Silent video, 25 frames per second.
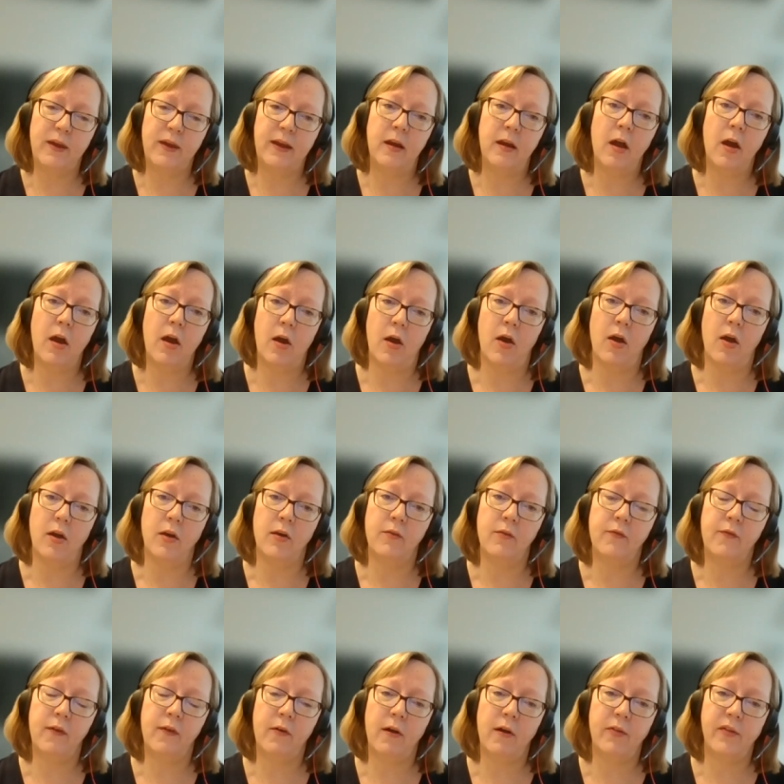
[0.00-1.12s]
we learn
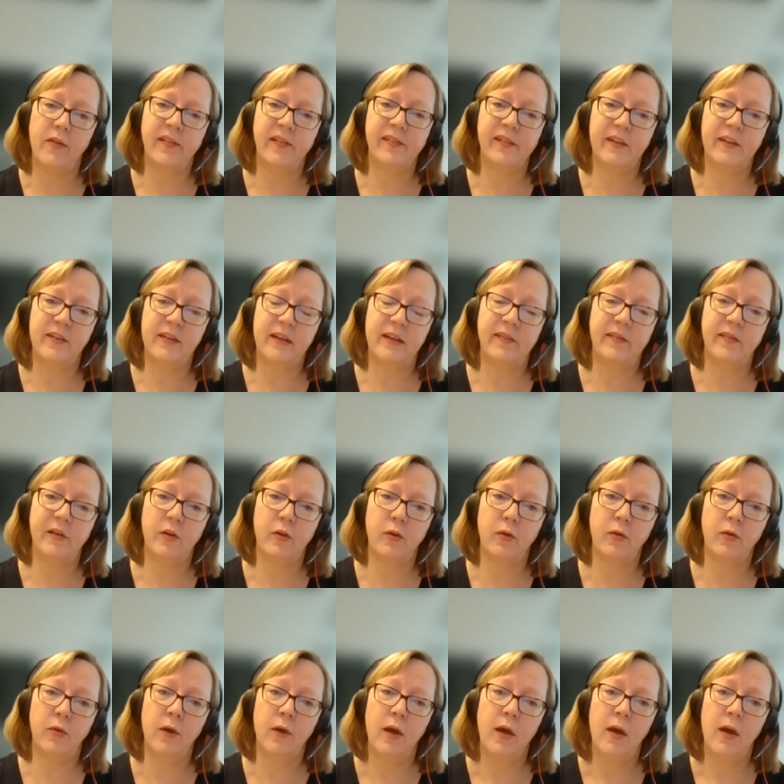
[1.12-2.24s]
for other cities
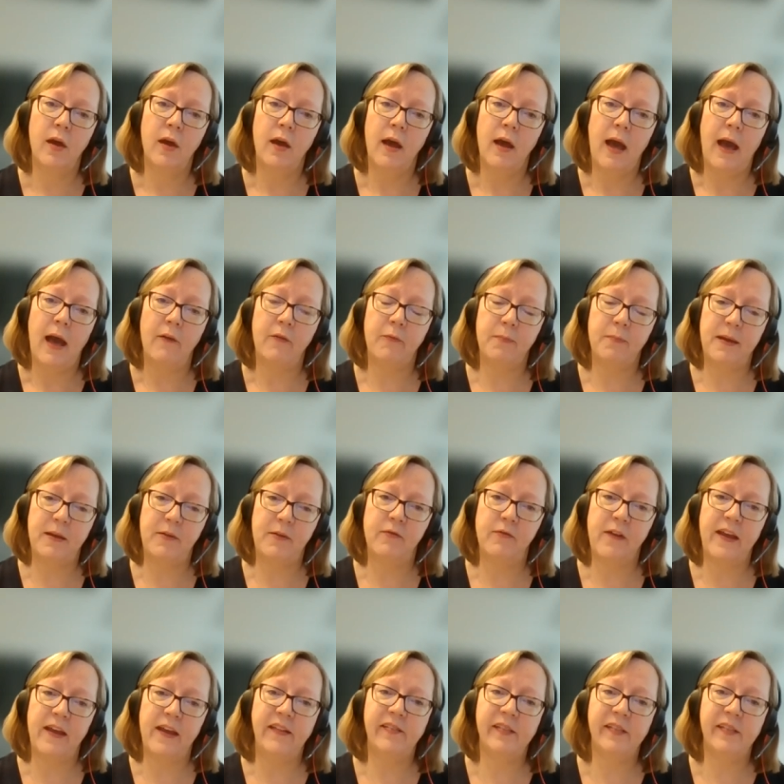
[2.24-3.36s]
who have been
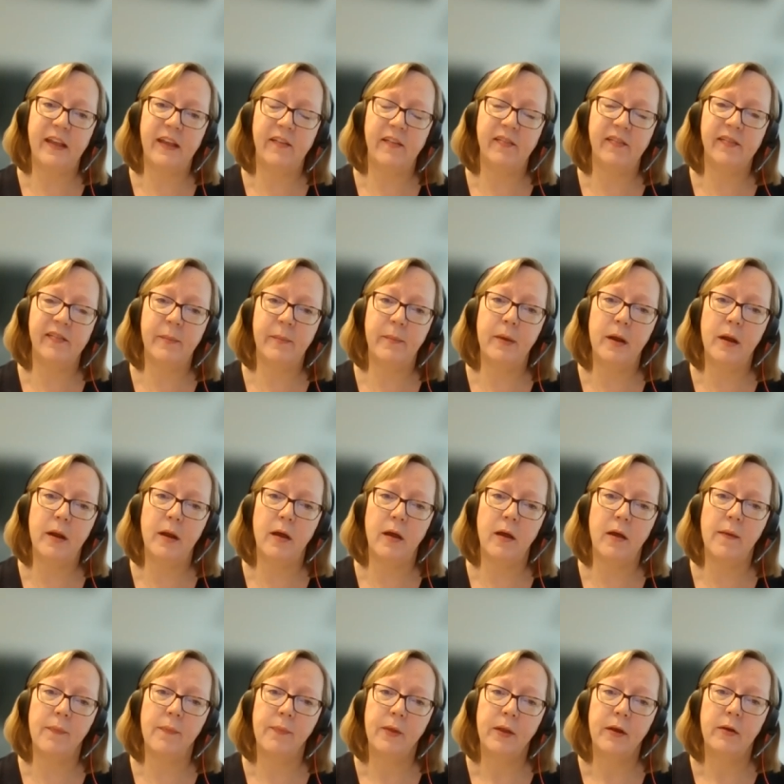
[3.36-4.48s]
facing
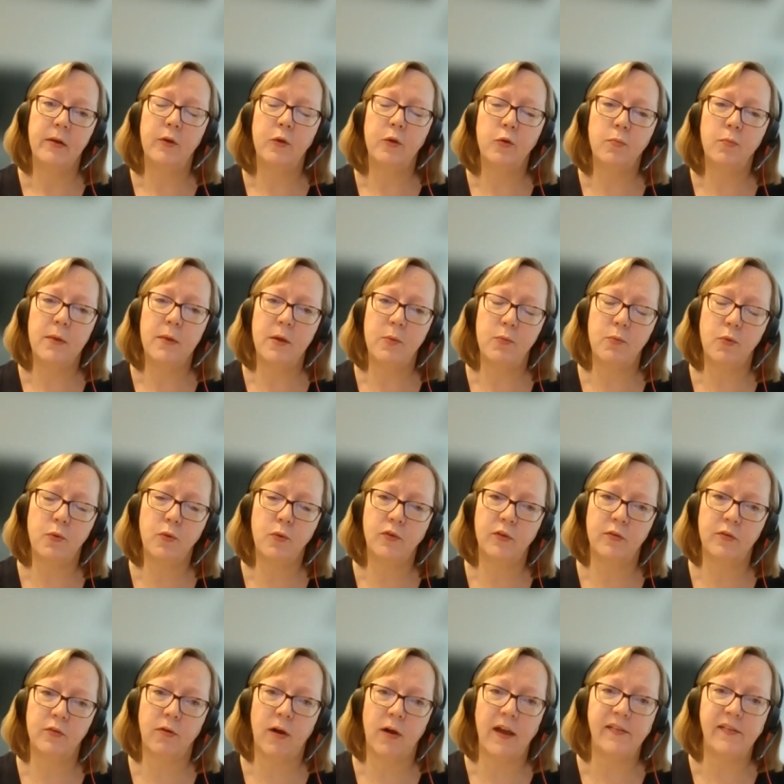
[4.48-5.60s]
similar looming water
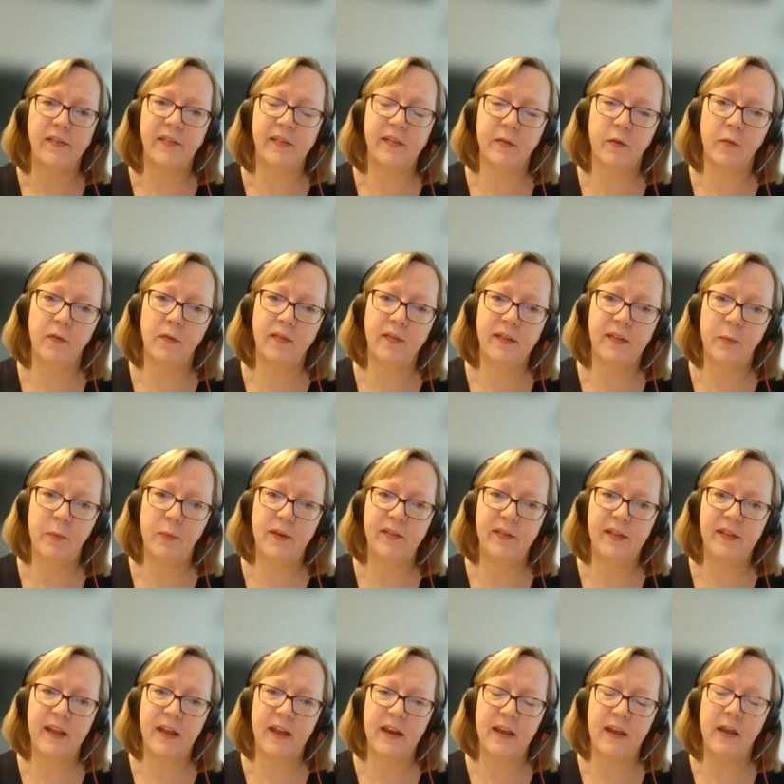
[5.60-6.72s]
crises? And obviously we're
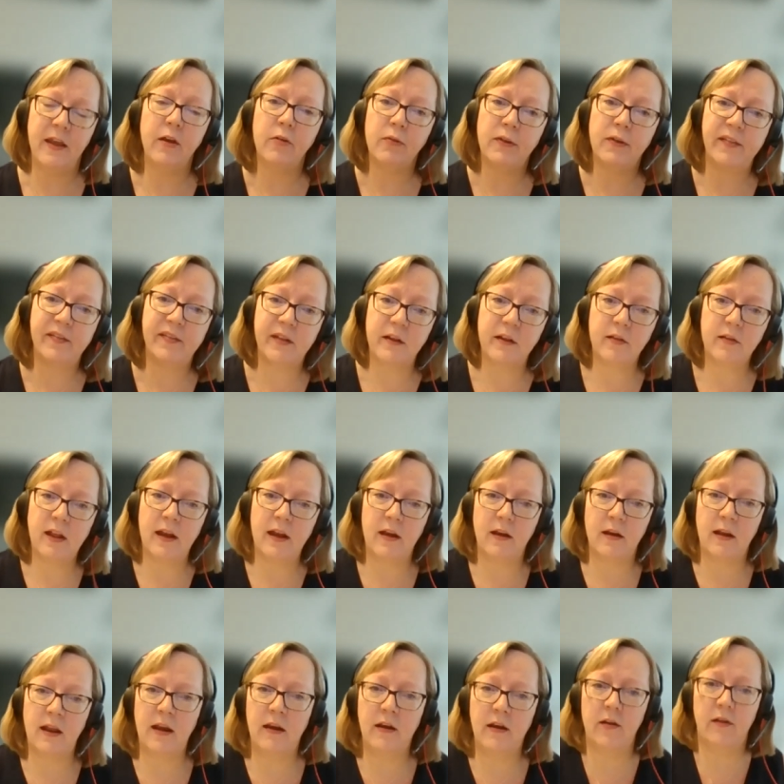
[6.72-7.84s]
seeing an increase in in,
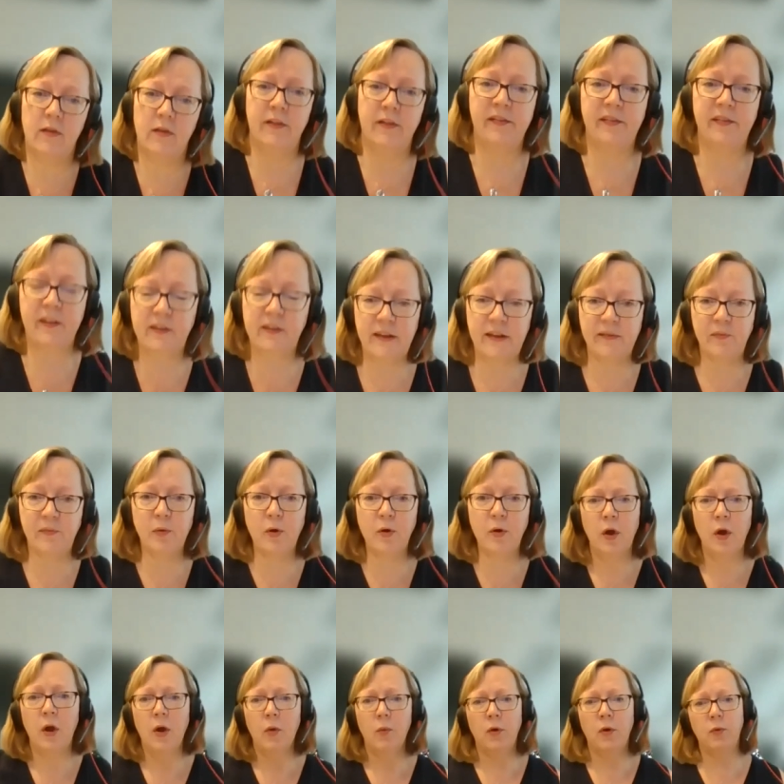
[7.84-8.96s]
in the cities. What,
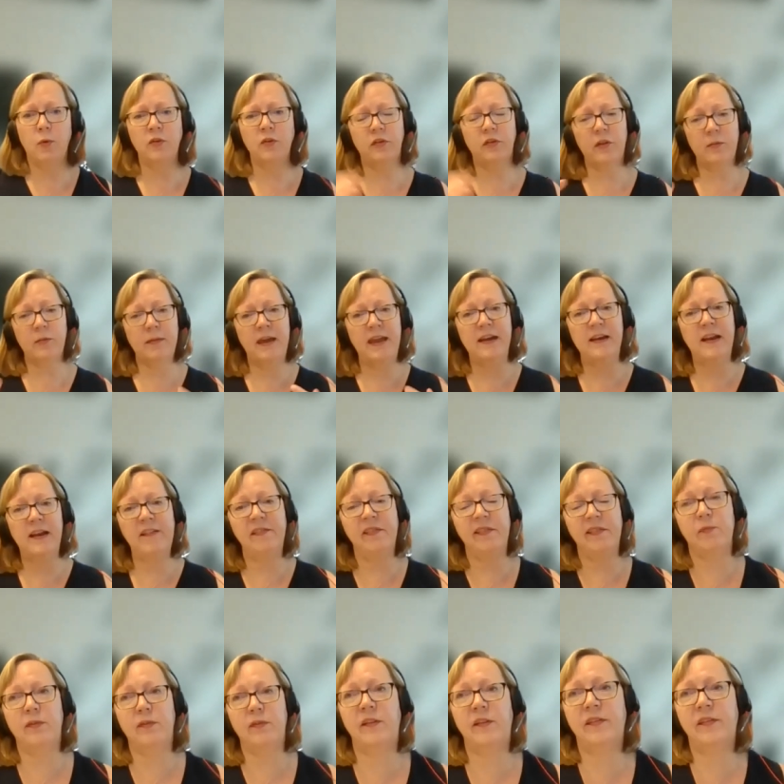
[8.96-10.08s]
what what are the main
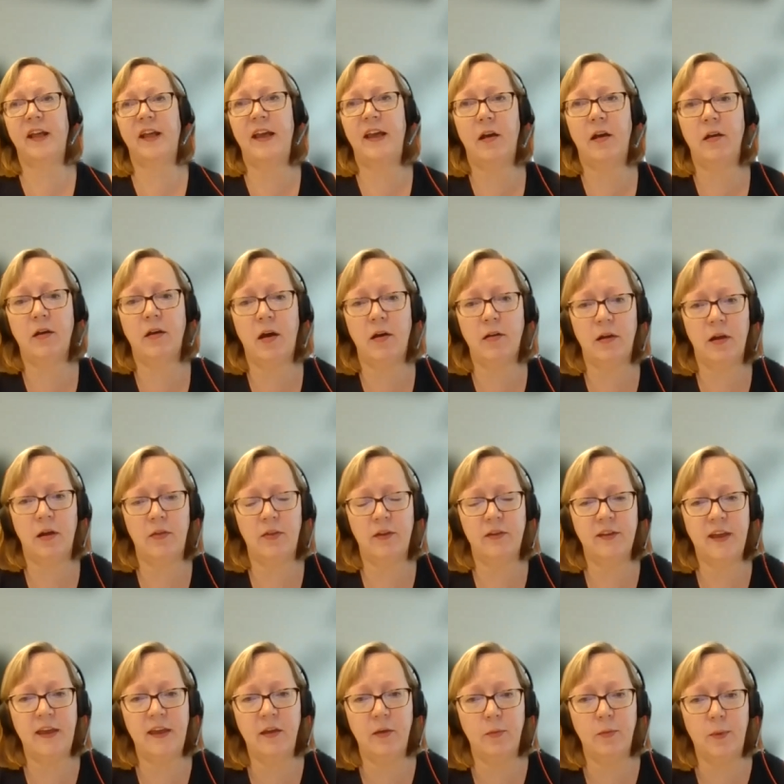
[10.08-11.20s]
lessons, would you say, are, are, are the
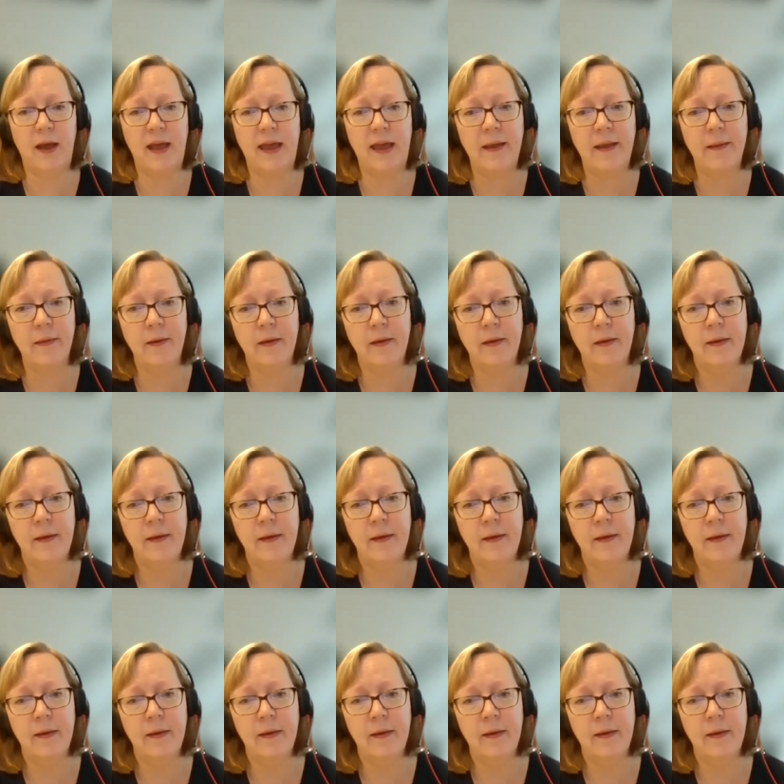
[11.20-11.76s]
takeaway?